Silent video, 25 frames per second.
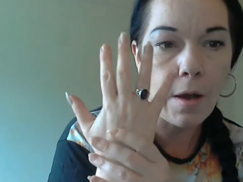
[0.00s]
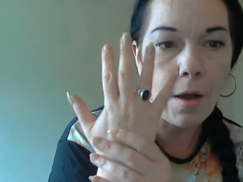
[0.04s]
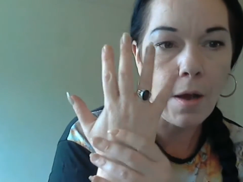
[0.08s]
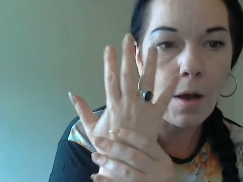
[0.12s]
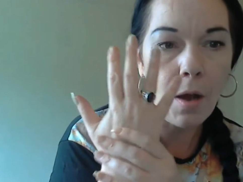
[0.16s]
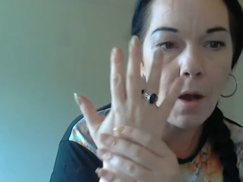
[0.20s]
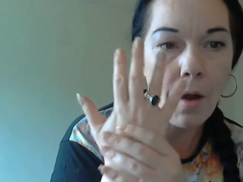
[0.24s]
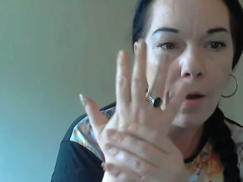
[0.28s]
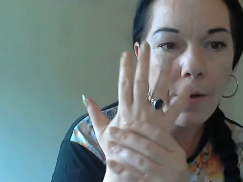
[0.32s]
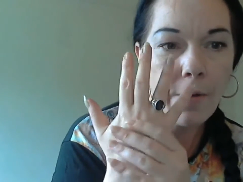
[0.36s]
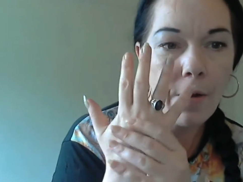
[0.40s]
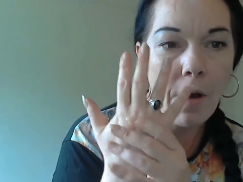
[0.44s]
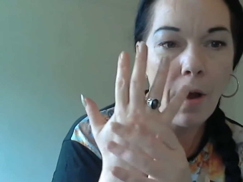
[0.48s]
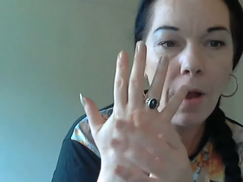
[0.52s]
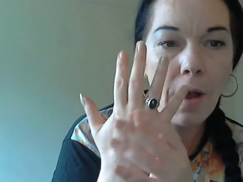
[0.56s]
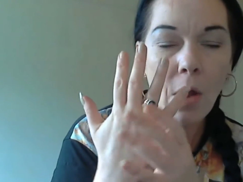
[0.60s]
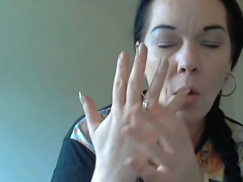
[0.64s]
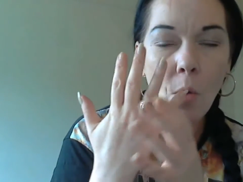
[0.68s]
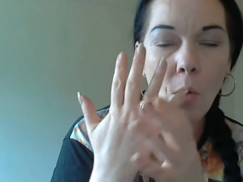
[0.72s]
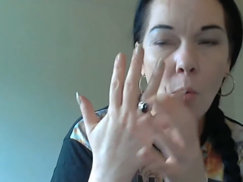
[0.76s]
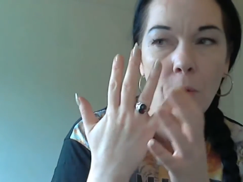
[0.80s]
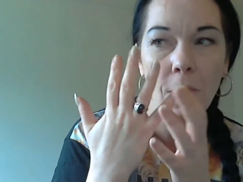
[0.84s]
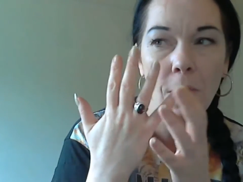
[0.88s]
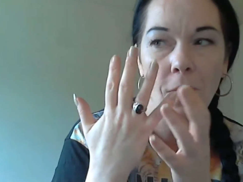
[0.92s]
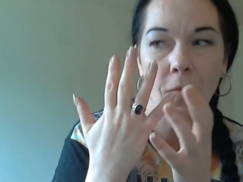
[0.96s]
I
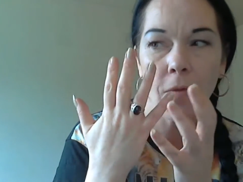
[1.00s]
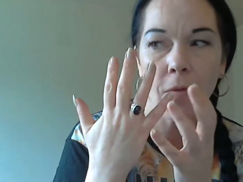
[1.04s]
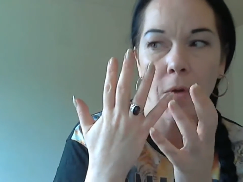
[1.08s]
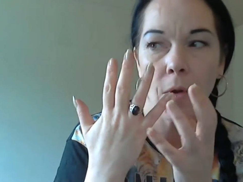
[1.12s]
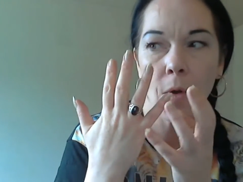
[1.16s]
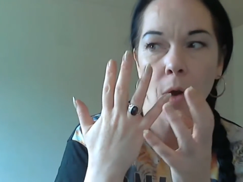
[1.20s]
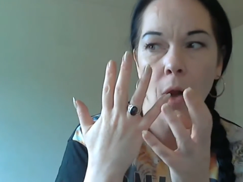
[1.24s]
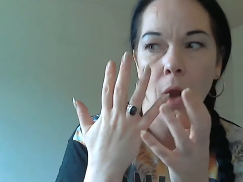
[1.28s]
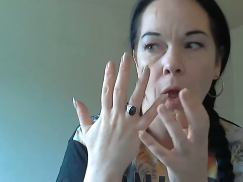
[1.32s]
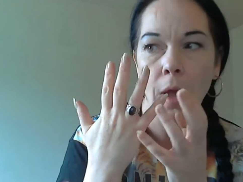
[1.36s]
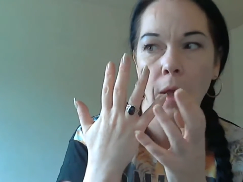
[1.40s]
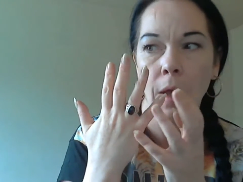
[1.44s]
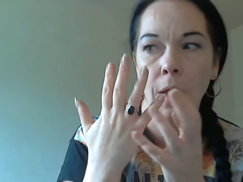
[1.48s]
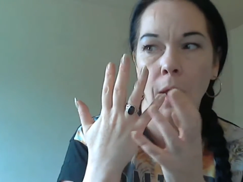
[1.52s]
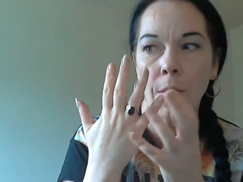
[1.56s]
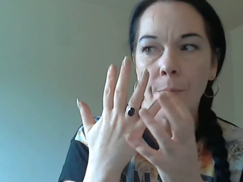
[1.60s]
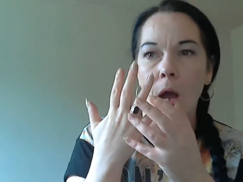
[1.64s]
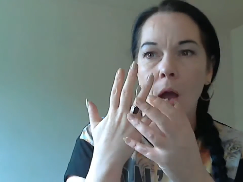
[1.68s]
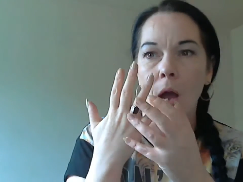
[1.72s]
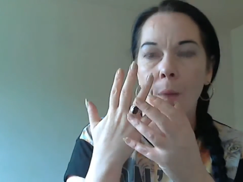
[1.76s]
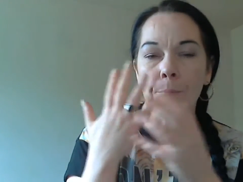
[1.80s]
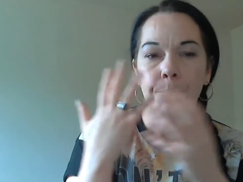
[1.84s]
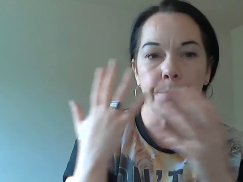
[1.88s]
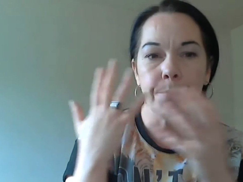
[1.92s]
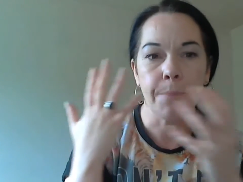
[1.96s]
always feel like
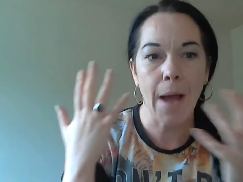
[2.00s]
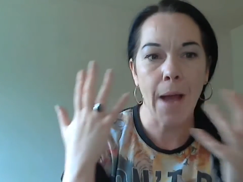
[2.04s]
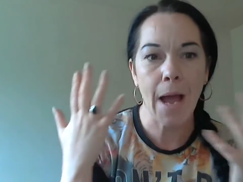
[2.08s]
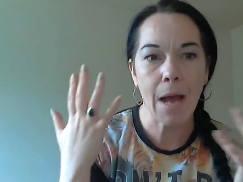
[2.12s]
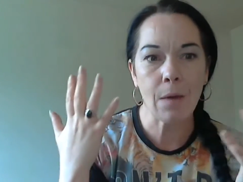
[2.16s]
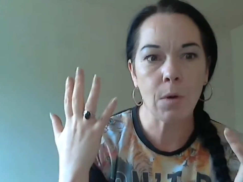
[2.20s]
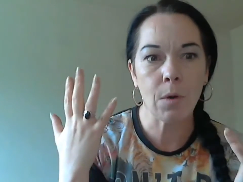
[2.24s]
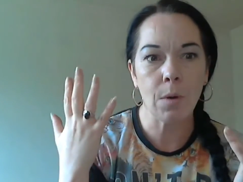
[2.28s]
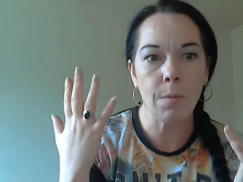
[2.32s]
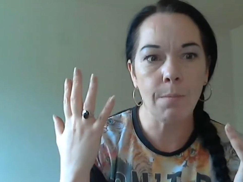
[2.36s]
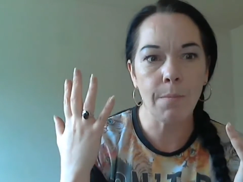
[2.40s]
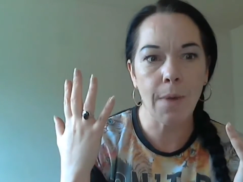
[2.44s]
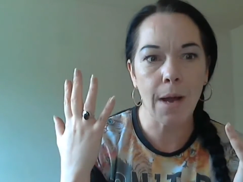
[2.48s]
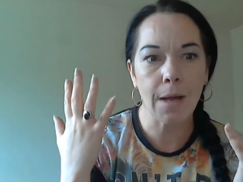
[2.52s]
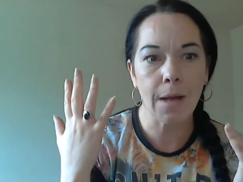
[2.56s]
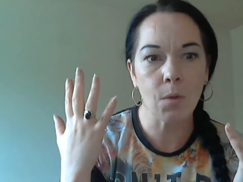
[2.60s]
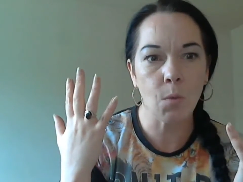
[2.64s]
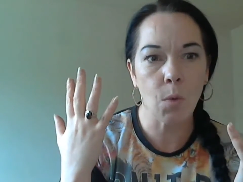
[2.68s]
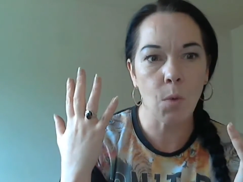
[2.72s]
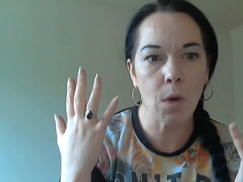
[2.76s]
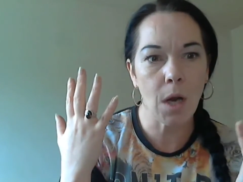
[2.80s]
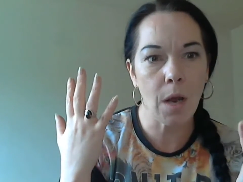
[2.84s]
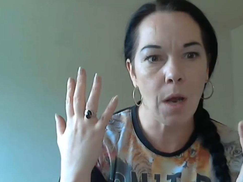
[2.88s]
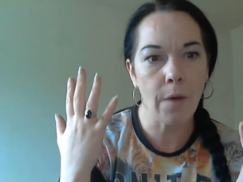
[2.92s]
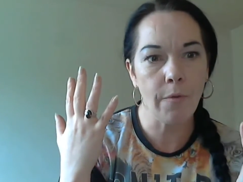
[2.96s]
I'm power mad
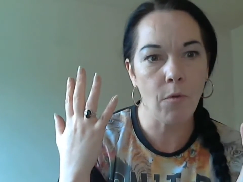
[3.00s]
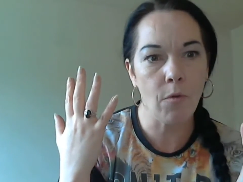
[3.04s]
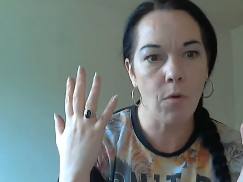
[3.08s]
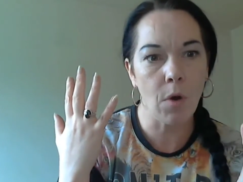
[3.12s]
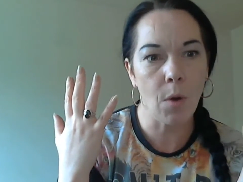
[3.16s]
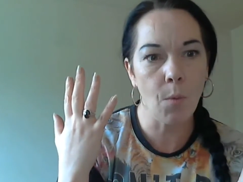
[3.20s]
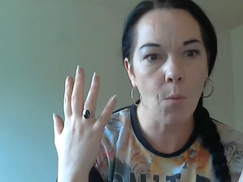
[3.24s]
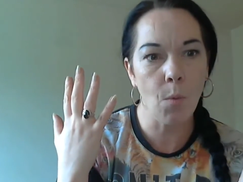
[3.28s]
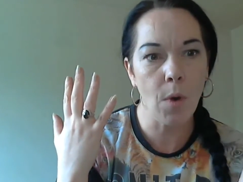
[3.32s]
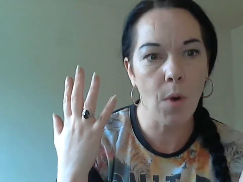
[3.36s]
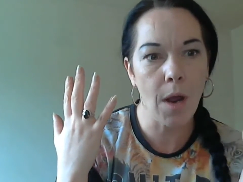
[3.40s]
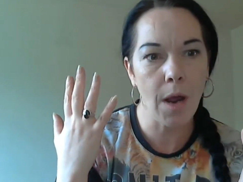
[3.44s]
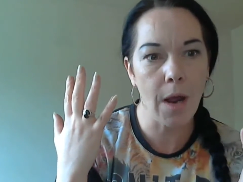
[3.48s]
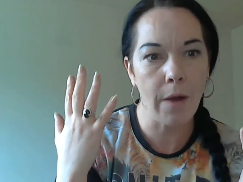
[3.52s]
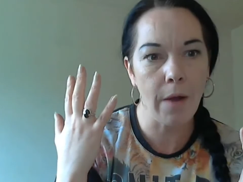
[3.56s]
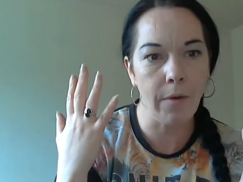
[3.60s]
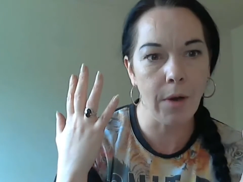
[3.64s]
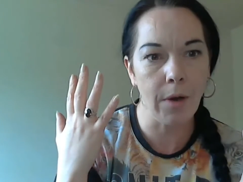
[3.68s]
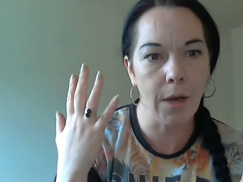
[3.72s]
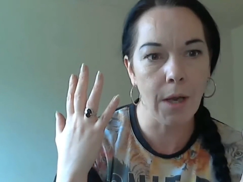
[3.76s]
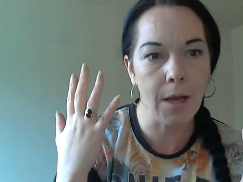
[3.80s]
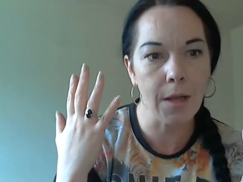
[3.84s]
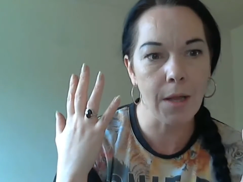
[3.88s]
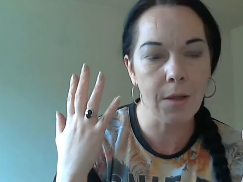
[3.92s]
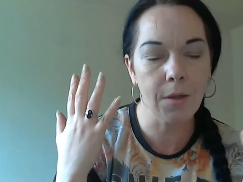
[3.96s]
whenever I'm
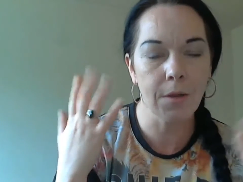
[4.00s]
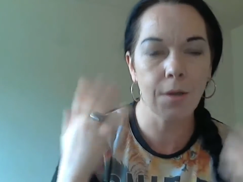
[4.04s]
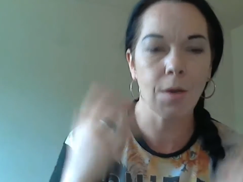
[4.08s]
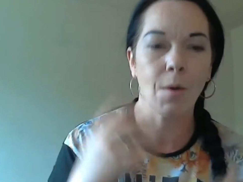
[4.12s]
wearing it.